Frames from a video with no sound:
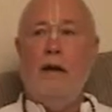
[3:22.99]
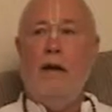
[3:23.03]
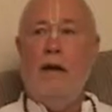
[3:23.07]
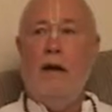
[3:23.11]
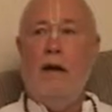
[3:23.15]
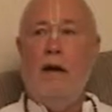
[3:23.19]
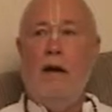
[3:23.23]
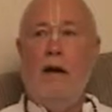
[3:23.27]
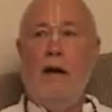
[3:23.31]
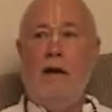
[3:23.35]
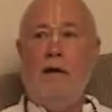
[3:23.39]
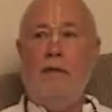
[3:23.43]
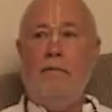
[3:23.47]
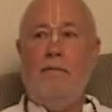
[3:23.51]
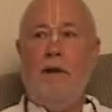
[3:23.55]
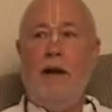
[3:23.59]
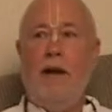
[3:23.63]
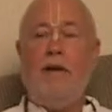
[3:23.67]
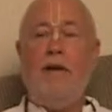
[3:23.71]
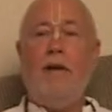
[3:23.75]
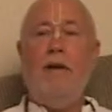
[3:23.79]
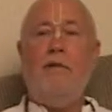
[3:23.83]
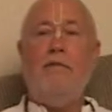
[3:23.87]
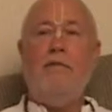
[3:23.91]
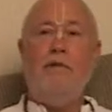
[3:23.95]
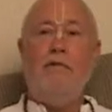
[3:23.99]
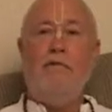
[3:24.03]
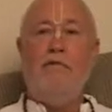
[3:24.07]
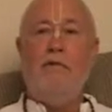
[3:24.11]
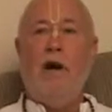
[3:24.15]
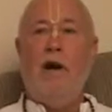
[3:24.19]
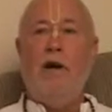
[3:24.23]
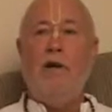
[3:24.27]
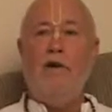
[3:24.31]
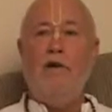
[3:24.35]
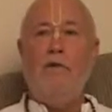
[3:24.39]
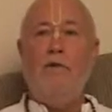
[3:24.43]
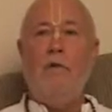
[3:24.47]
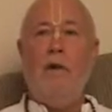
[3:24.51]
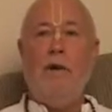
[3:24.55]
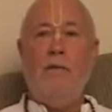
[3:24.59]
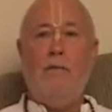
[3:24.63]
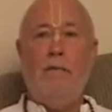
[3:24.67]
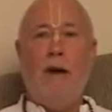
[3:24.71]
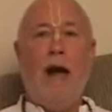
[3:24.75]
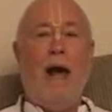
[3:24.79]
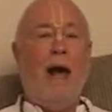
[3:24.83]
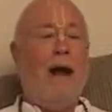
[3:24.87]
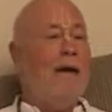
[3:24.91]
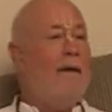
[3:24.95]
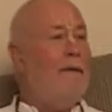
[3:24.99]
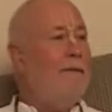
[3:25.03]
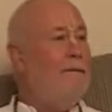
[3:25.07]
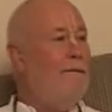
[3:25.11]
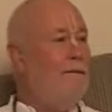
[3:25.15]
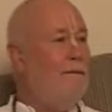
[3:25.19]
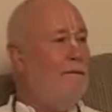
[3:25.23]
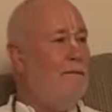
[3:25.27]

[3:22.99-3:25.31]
now you have to find your way back.